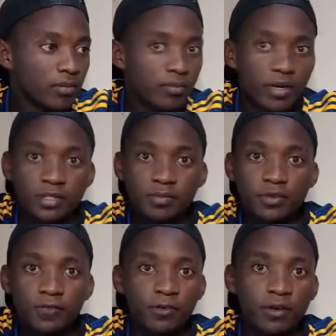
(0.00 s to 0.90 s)
But
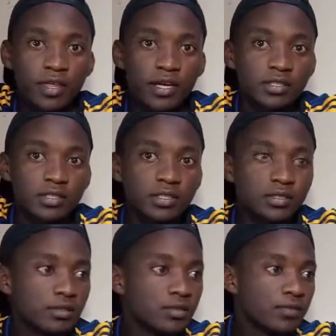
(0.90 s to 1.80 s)
before that,
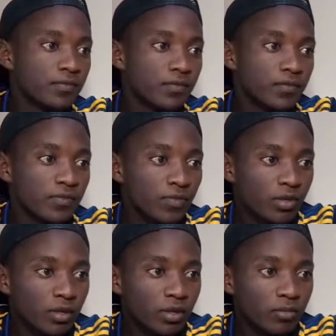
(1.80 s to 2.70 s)

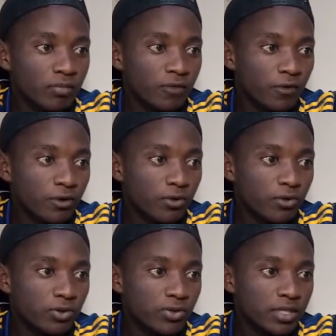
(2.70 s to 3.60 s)
before you
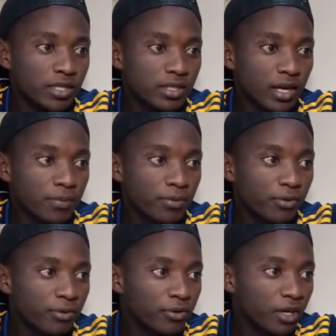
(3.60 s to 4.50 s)
go to setup,
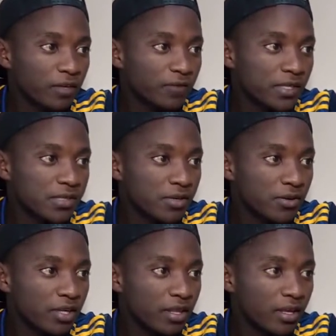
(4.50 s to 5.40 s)
you can first
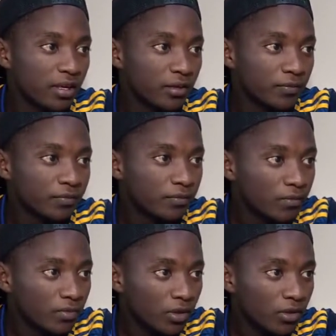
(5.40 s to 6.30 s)
read the
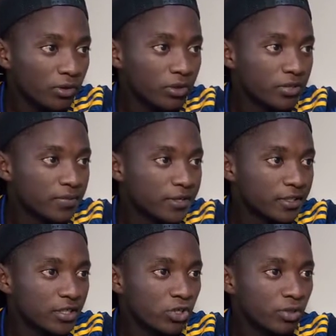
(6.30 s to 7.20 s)

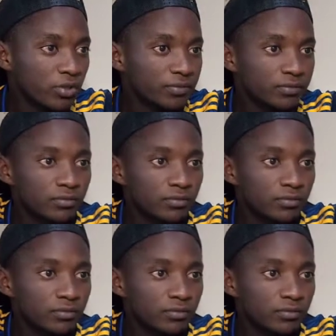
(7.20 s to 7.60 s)
documentation.